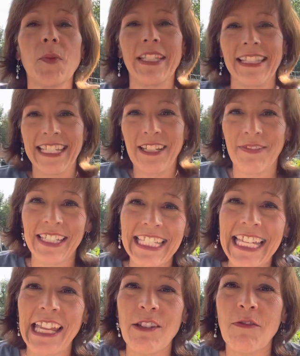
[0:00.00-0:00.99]
receive in
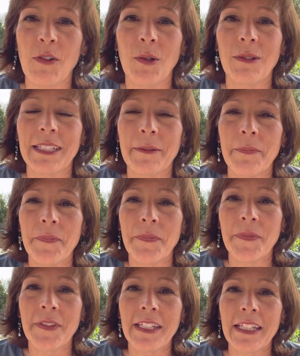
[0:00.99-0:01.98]
tenfold.
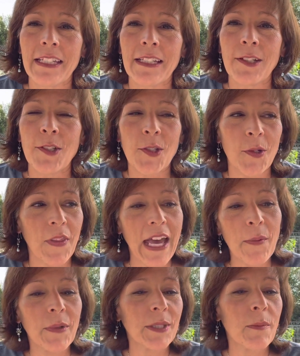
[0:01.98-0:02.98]
So
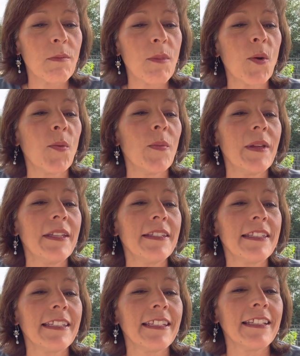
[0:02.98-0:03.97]
that was a
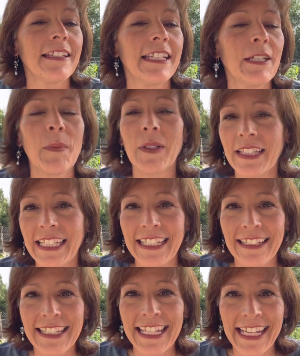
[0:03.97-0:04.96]
moment, an ability
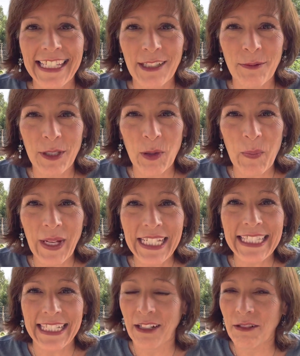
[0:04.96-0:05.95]
to check in with
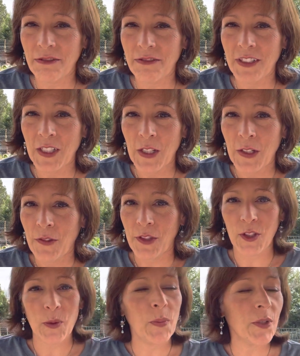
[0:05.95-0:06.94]
myself,
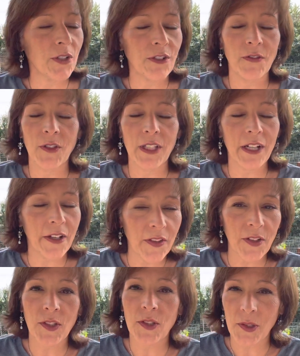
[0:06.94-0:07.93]
this beautiful
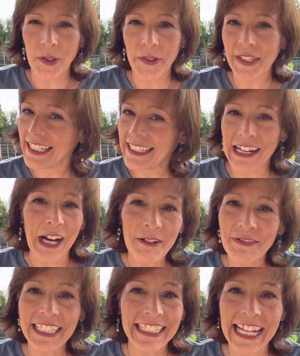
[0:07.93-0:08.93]
other soul that is
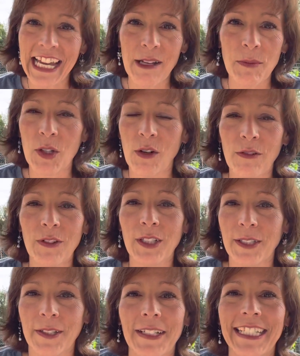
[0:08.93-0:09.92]
oftentimes
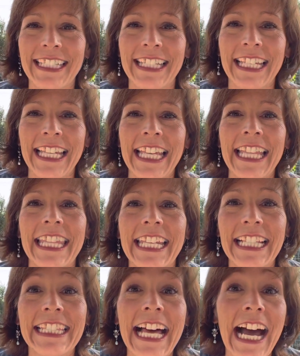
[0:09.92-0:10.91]
overlooked, that
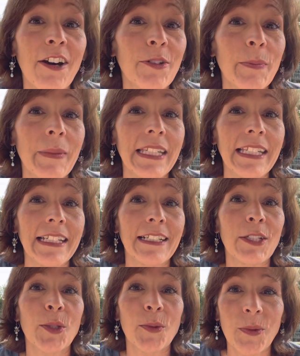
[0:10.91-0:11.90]
allowed me
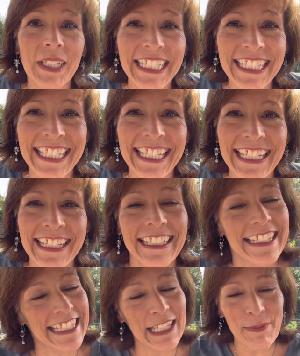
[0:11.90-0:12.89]
to really
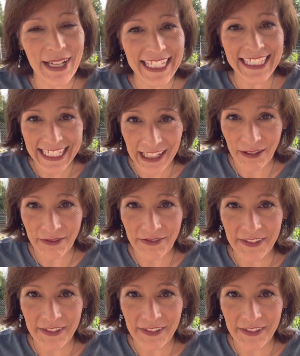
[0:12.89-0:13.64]
see myself.